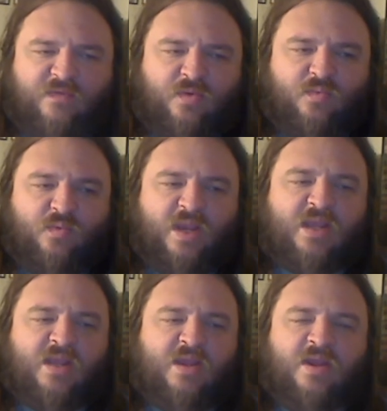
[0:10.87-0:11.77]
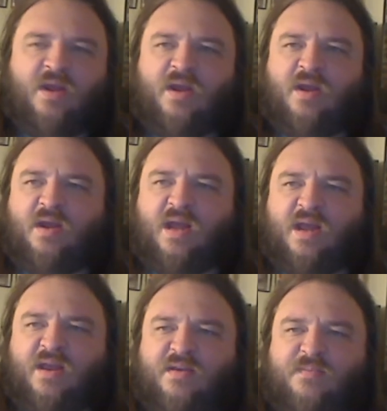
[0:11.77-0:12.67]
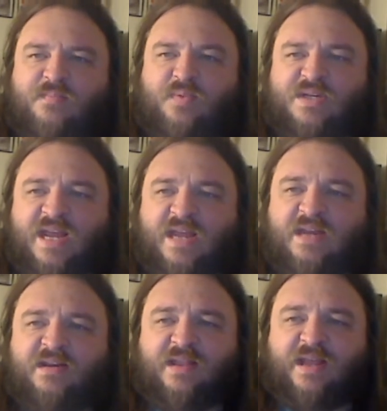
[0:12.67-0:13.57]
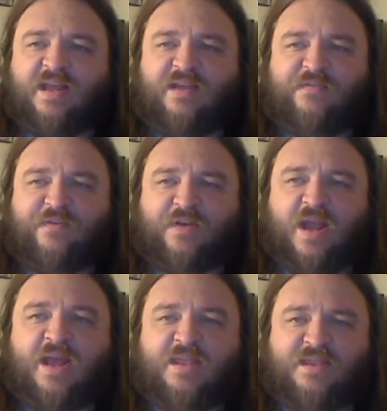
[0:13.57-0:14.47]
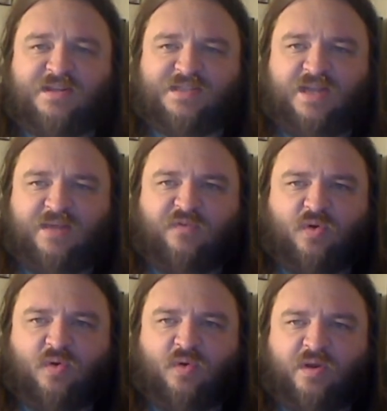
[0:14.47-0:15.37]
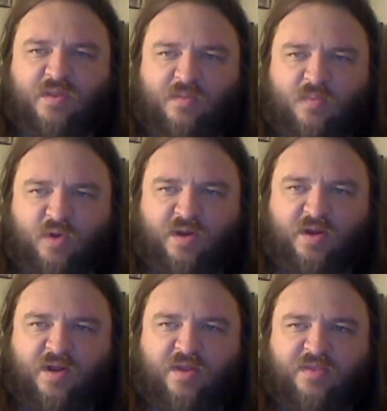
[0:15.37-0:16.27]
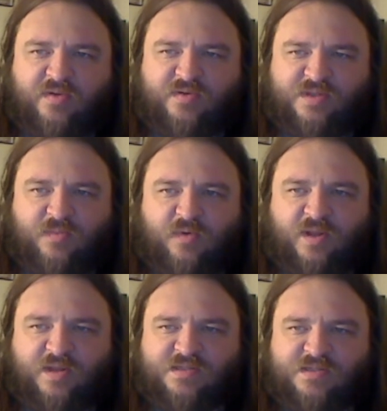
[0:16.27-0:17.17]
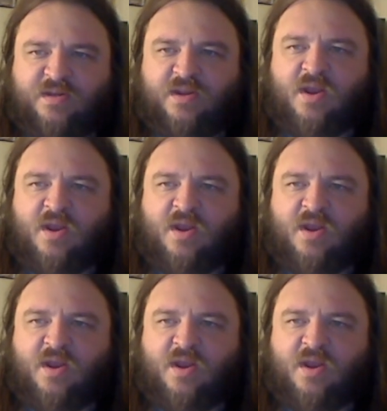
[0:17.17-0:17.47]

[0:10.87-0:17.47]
week I pretend like I forgot that it's time for Corran in the morning on Thursday mornings.